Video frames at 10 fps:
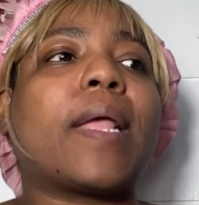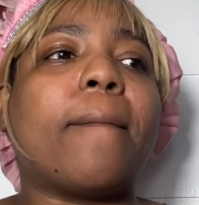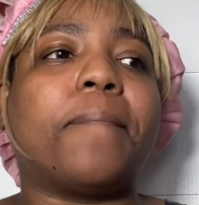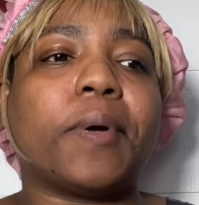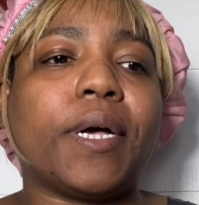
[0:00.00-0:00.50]

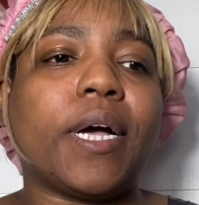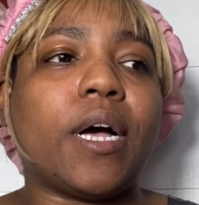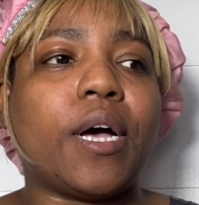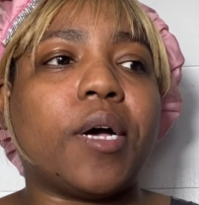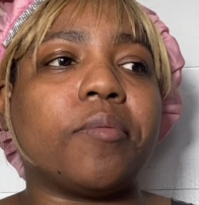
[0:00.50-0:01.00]
But
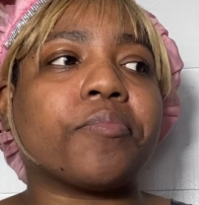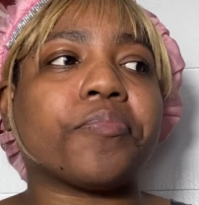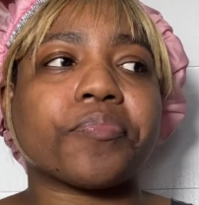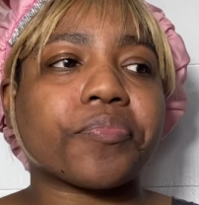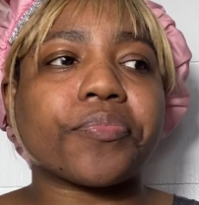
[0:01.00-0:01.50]

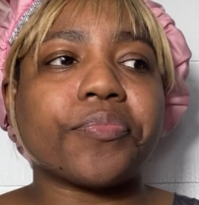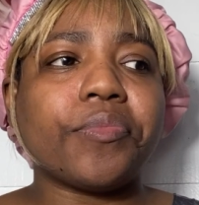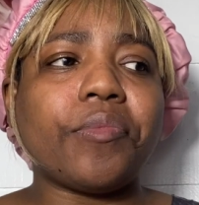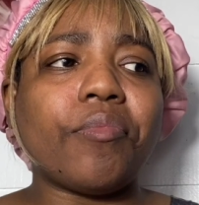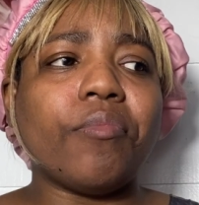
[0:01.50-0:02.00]

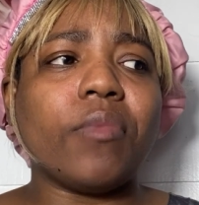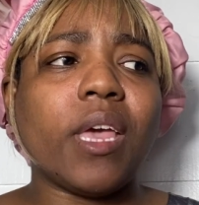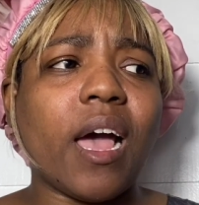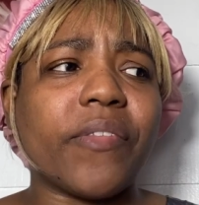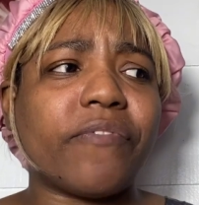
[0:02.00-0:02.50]

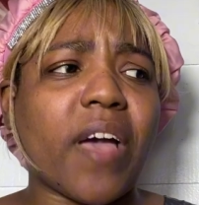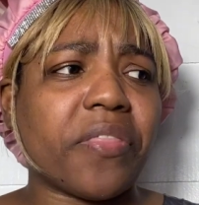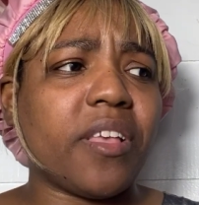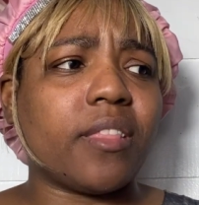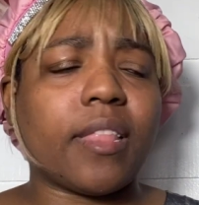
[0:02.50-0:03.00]
yeah, the fact that,